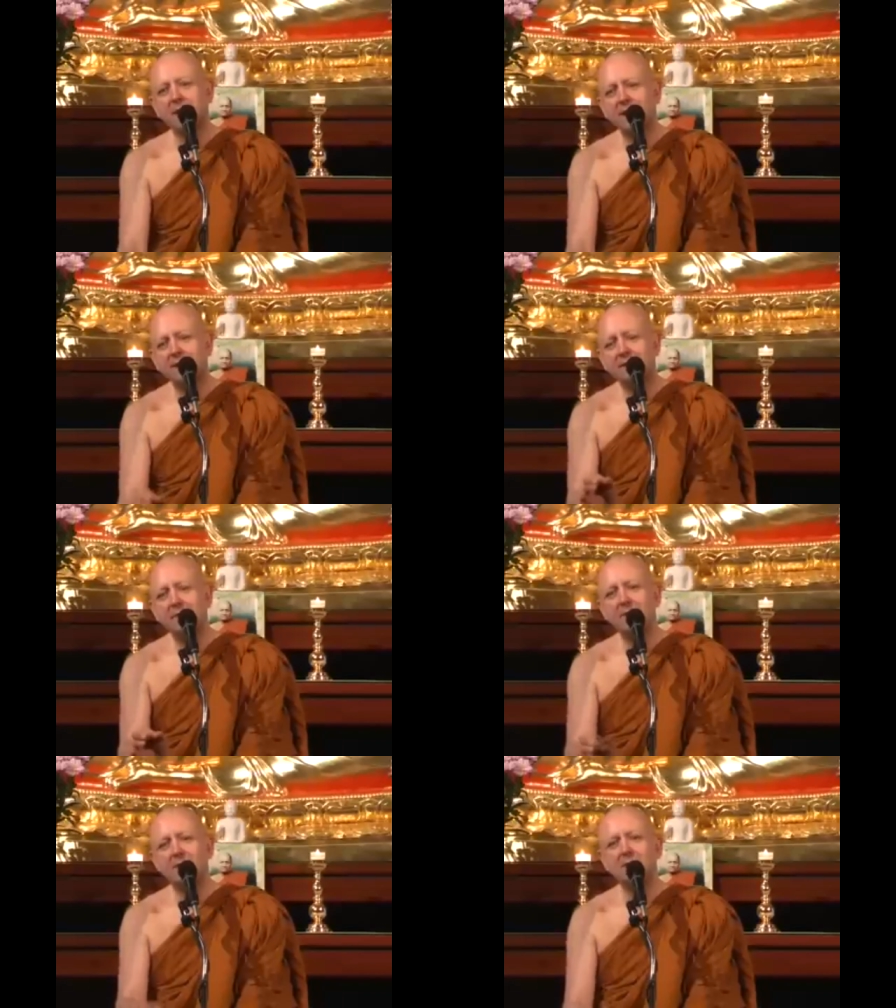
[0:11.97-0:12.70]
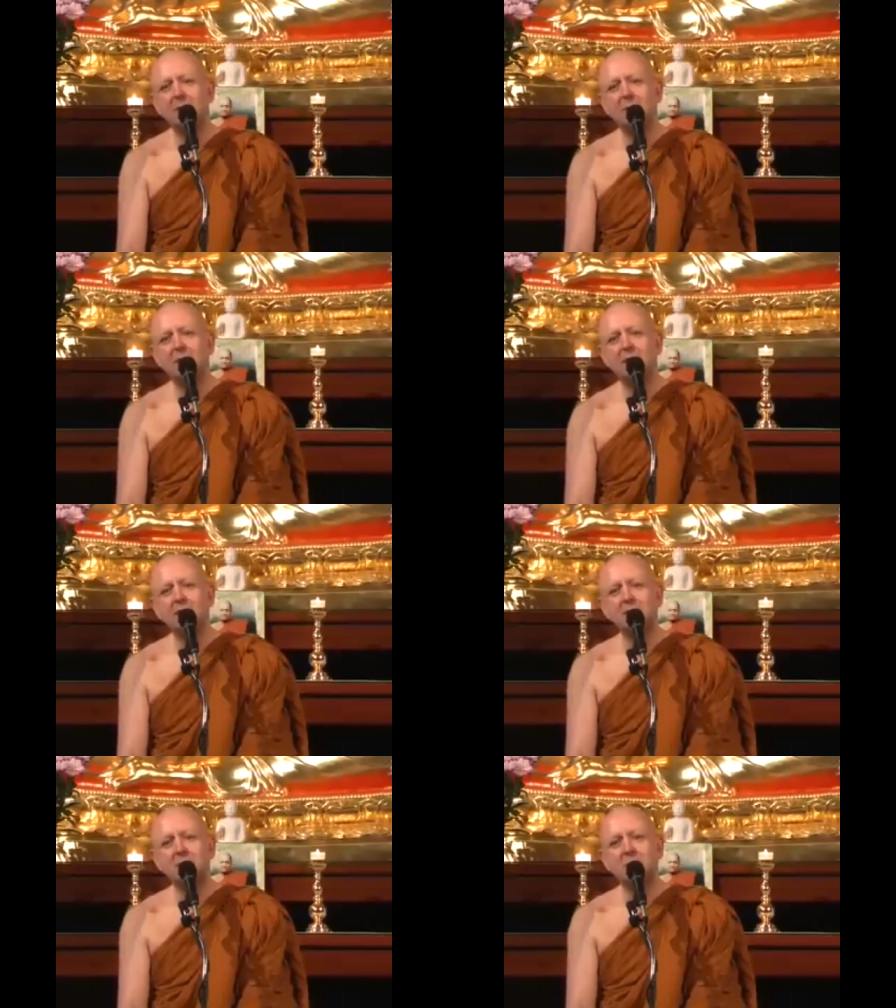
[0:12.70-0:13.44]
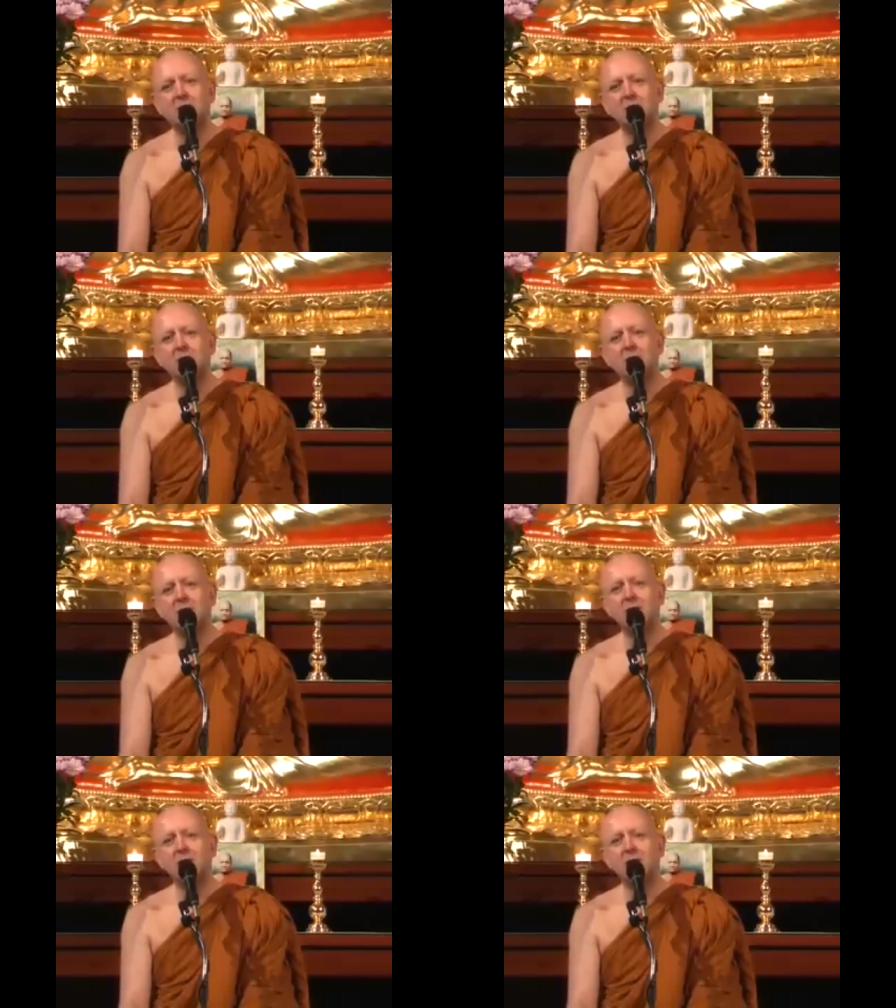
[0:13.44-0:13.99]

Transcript: that's the reason why it doesn't work.